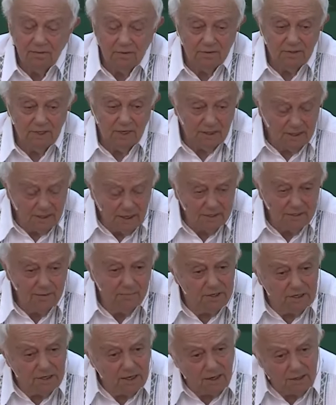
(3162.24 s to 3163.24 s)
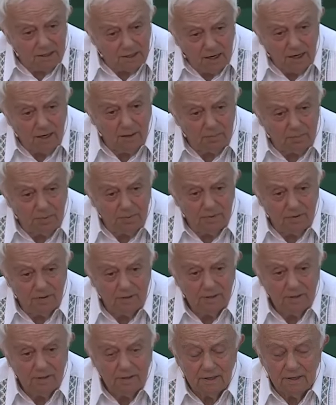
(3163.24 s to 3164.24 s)
the academy can help
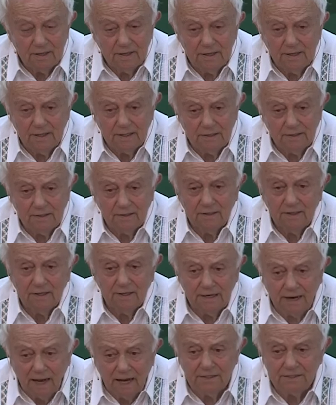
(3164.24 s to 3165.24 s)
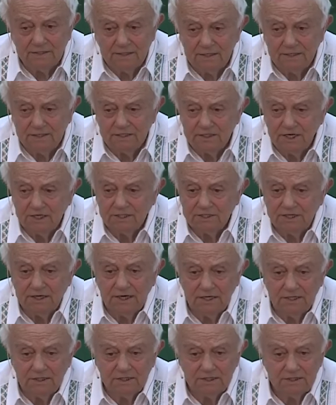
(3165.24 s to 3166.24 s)
in writing such
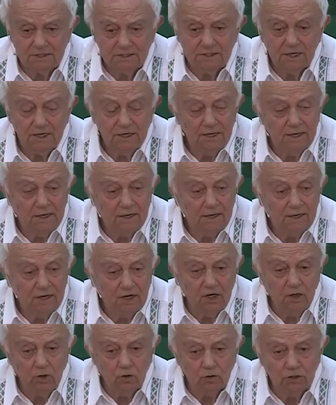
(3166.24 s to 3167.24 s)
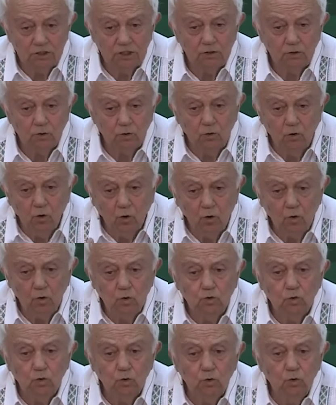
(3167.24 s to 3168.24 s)
cases in order to go
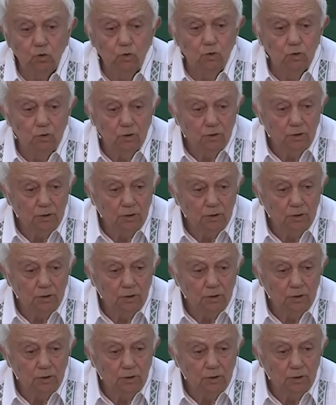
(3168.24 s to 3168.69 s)
to